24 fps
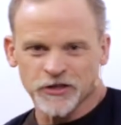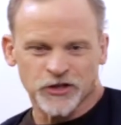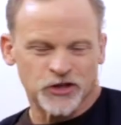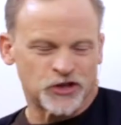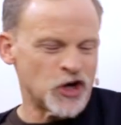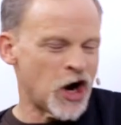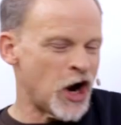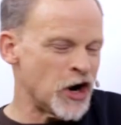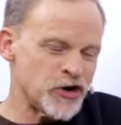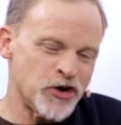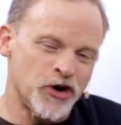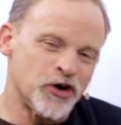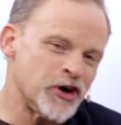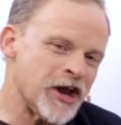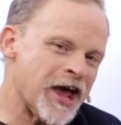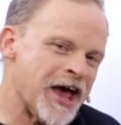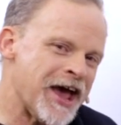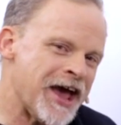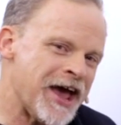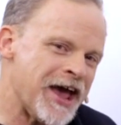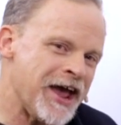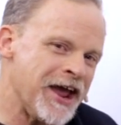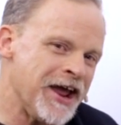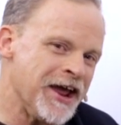Start your
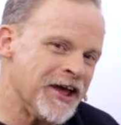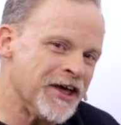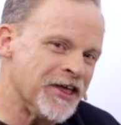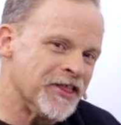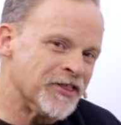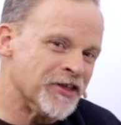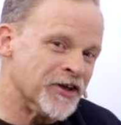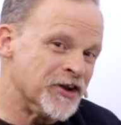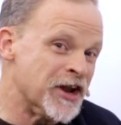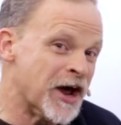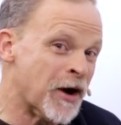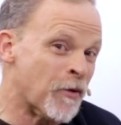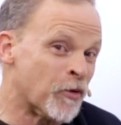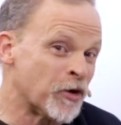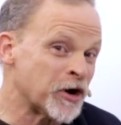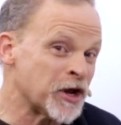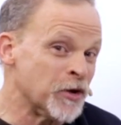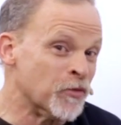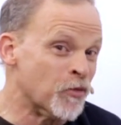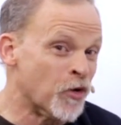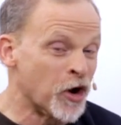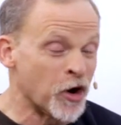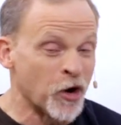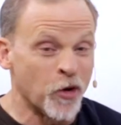day the
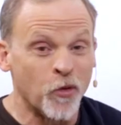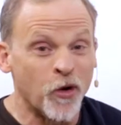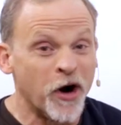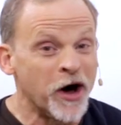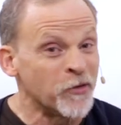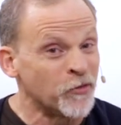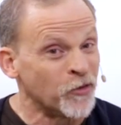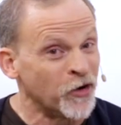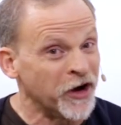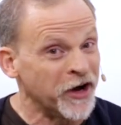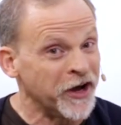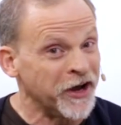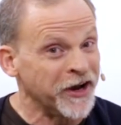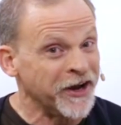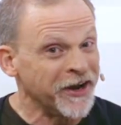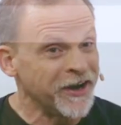Networking 101 way.